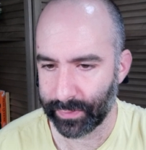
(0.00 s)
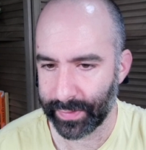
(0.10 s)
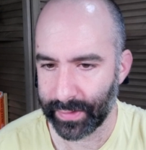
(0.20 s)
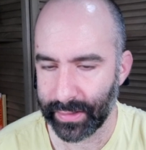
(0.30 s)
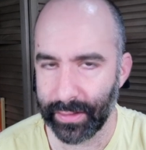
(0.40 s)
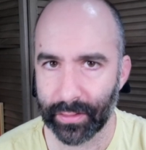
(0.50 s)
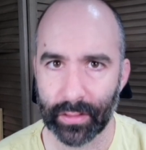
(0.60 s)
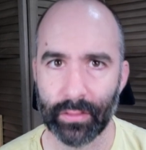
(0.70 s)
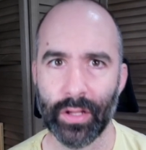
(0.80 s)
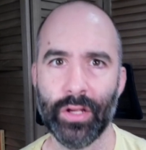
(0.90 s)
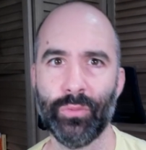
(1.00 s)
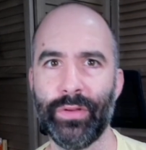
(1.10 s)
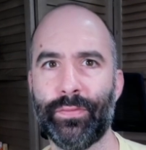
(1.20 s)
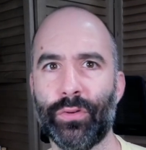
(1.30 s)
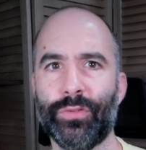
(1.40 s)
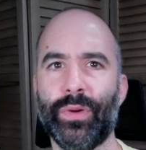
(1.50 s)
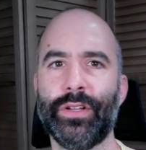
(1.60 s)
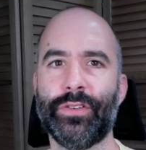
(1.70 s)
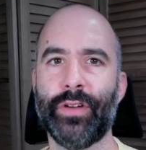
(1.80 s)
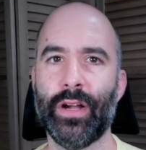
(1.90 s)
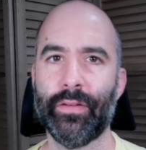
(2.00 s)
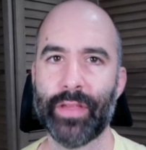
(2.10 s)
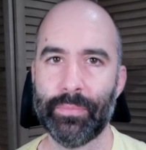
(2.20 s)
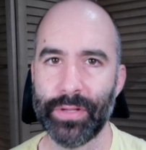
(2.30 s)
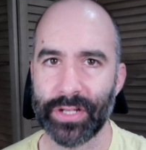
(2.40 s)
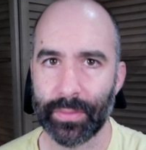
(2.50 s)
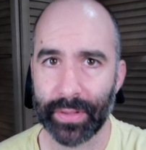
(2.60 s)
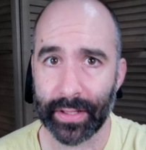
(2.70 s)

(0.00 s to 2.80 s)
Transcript: and then either we force white to trade off that bishop